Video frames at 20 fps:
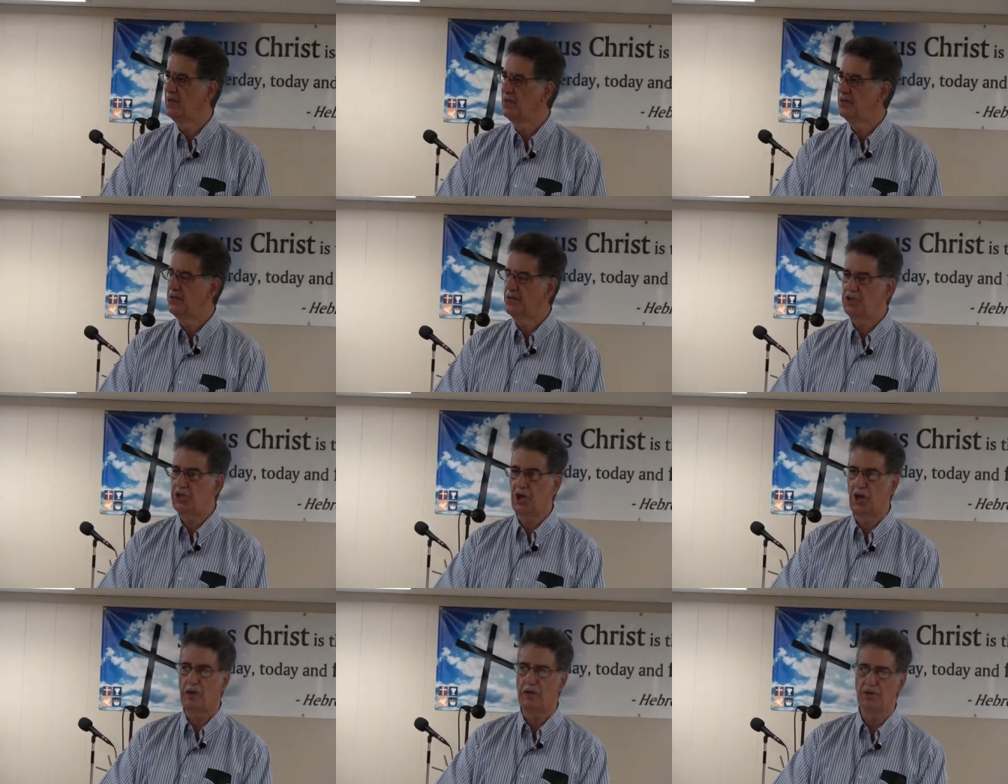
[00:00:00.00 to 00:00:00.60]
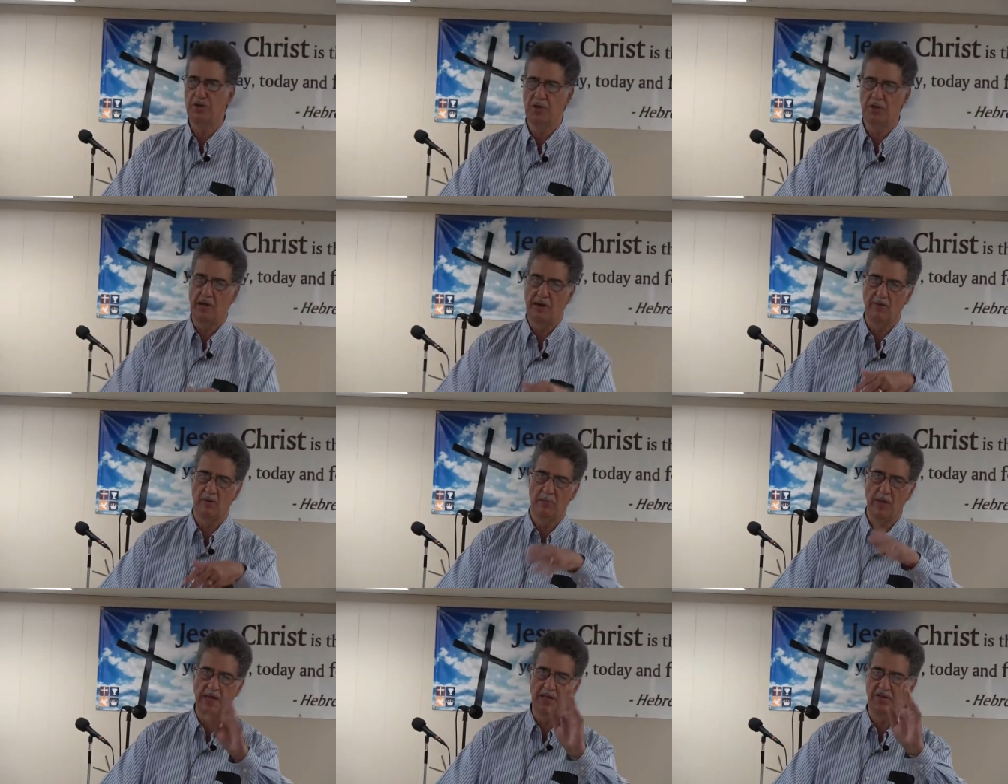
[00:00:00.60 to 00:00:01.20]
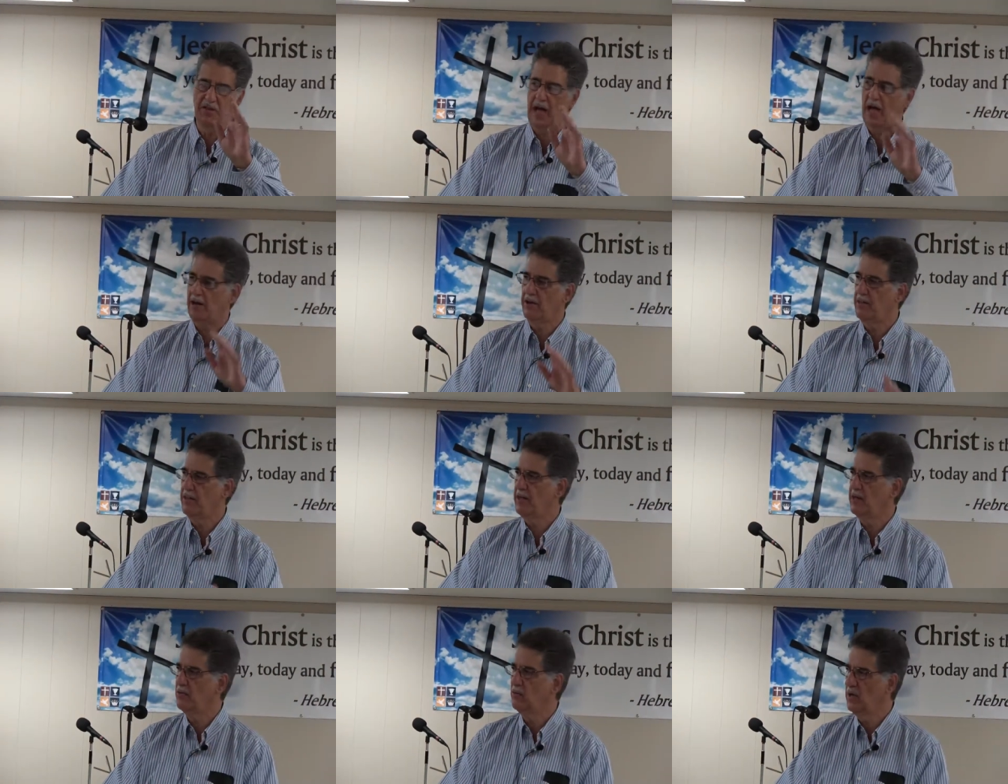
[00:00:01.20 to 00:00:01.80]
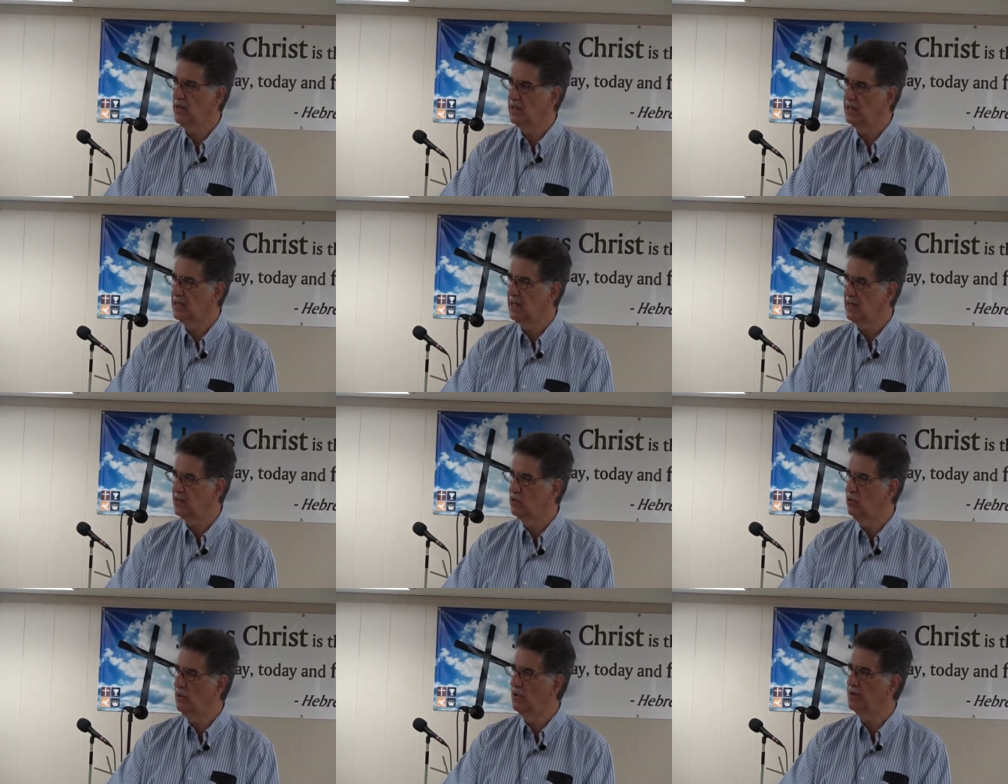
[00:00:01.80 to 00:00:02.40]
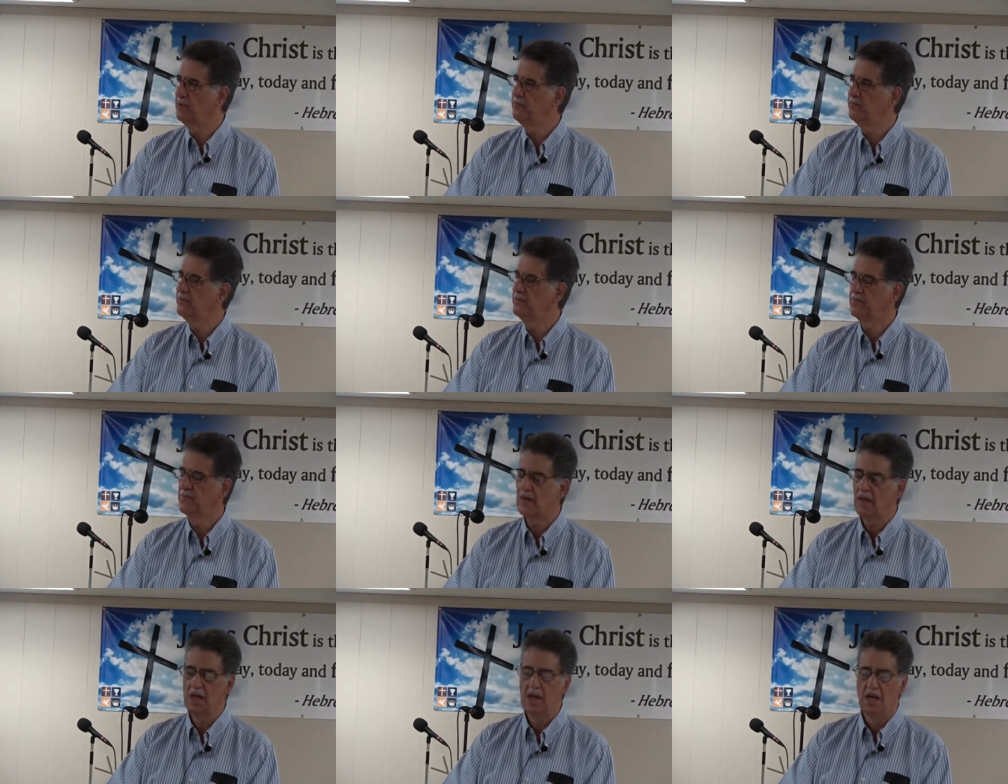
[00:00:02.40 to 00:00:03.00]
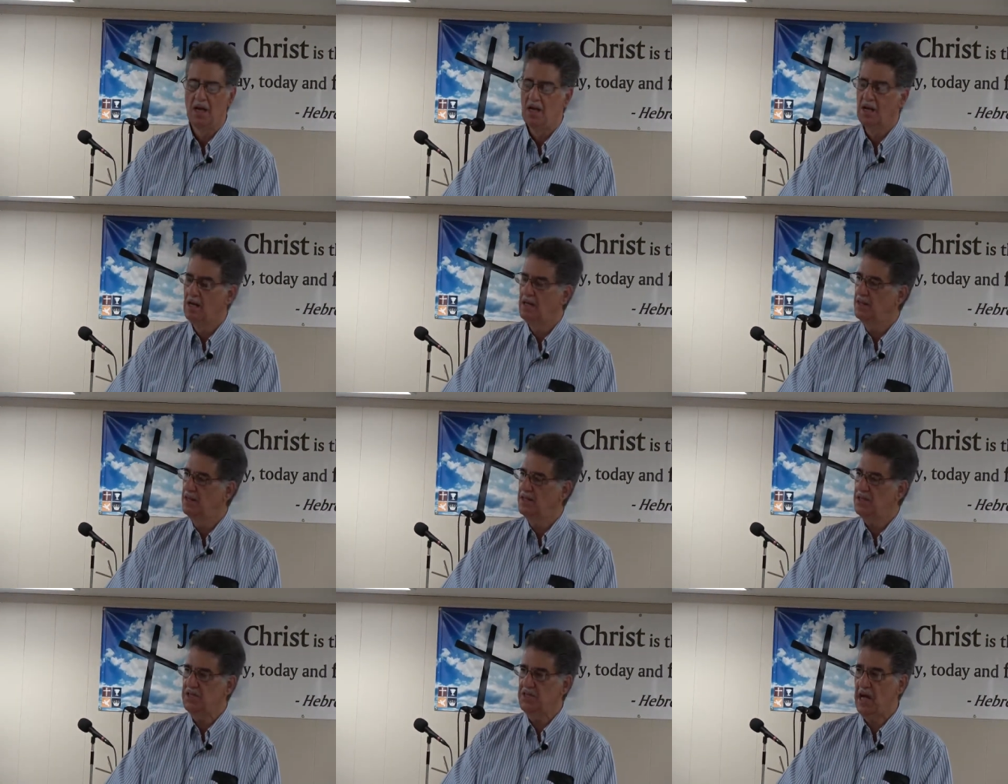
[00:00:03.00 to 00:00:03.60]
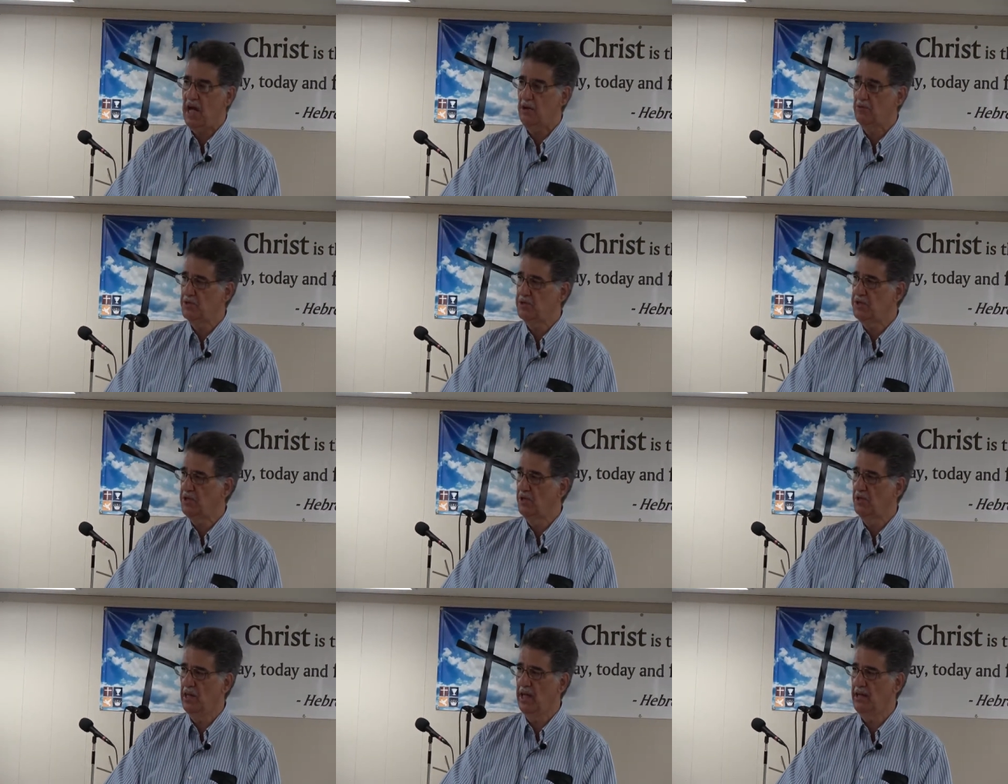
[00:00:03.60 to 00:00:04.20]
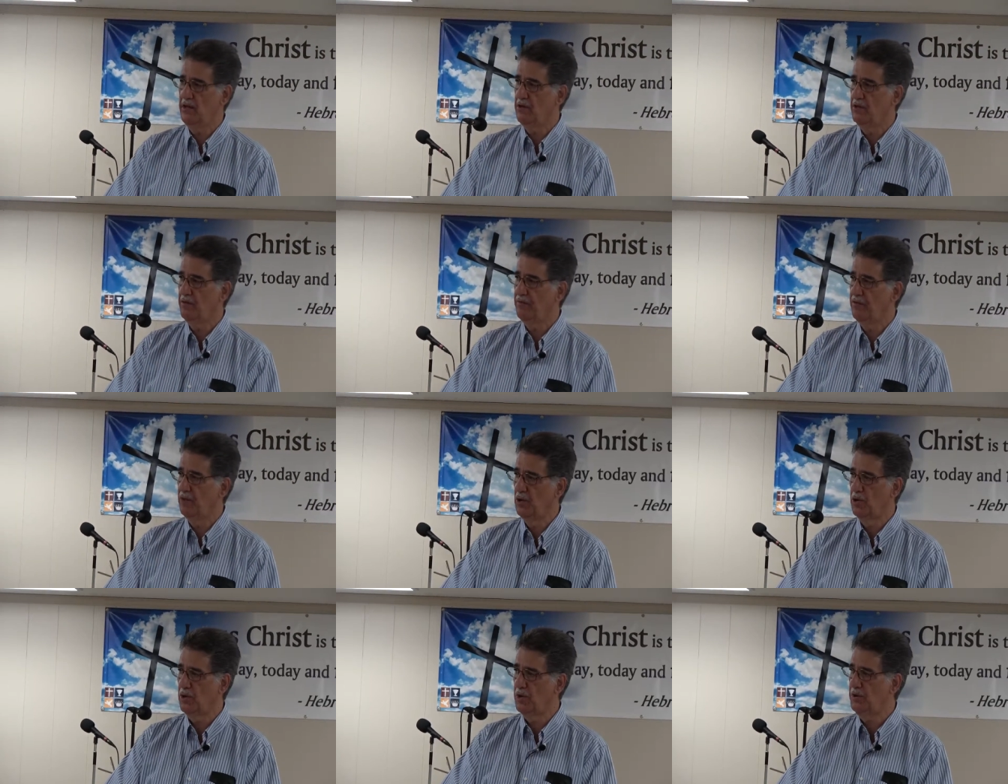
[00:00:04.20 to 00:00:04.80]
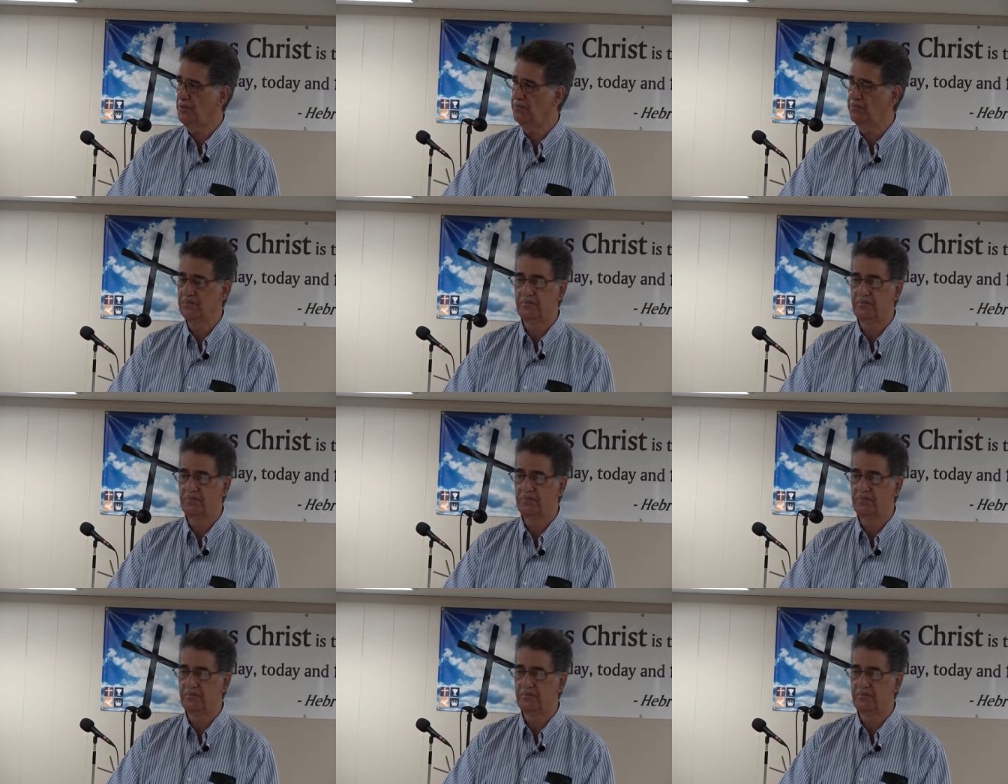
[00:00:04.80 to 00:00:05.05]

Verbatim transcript: the church and everybody's out of there and we can get going. This guy was still laying on the floor.